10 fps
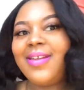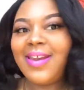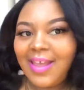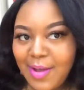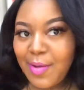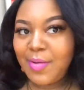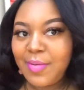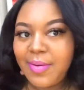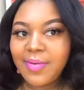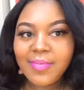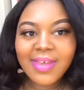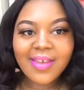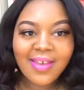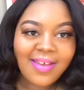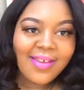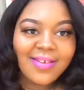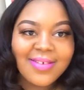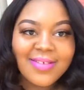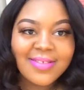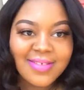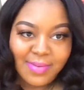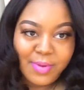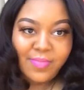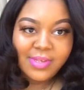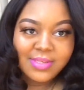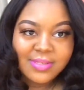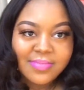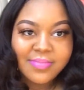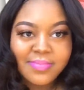now we can head to the movies.